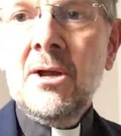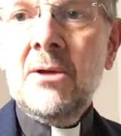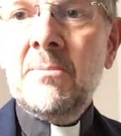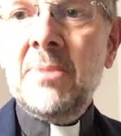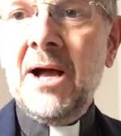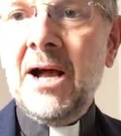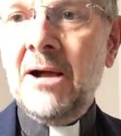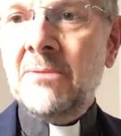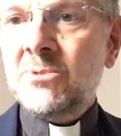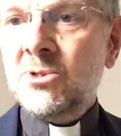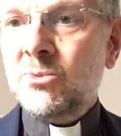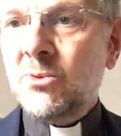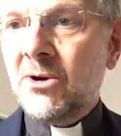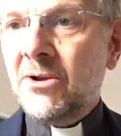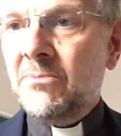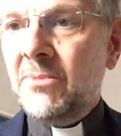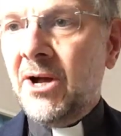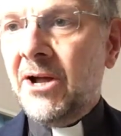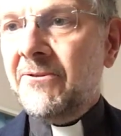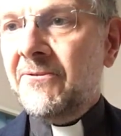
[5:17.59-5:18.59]
Perhaps one
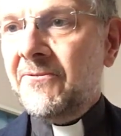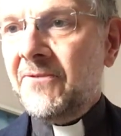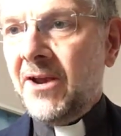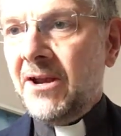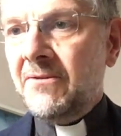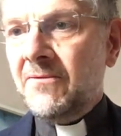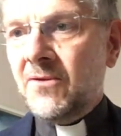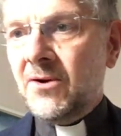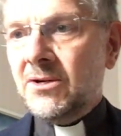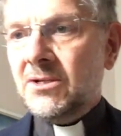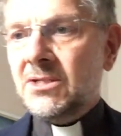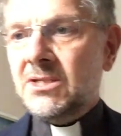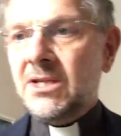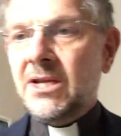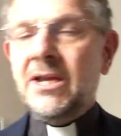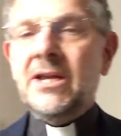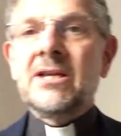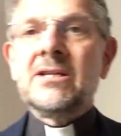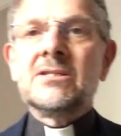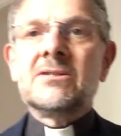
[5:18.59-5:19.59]
of my favourites
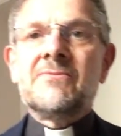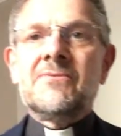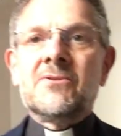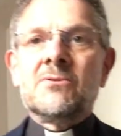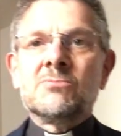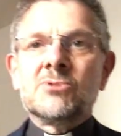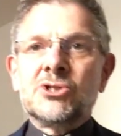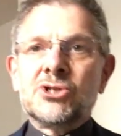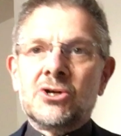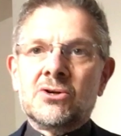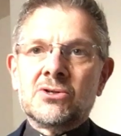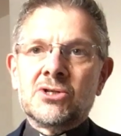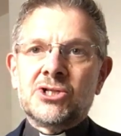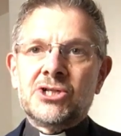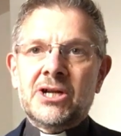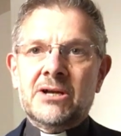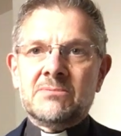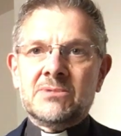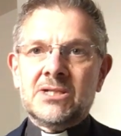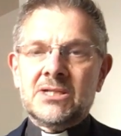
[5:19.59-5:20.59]
is from John
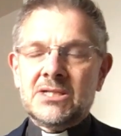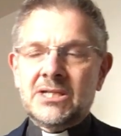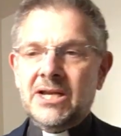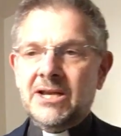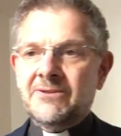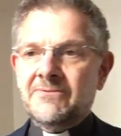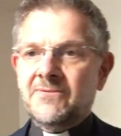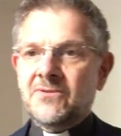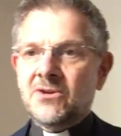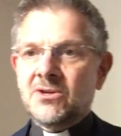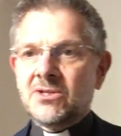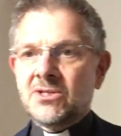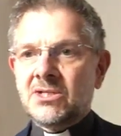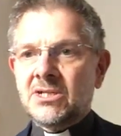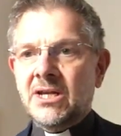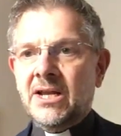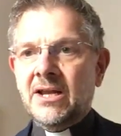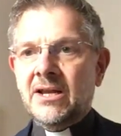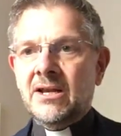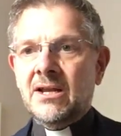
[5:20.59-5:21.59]
chapter 10, verse
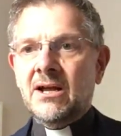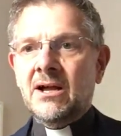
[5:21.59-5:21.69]
10.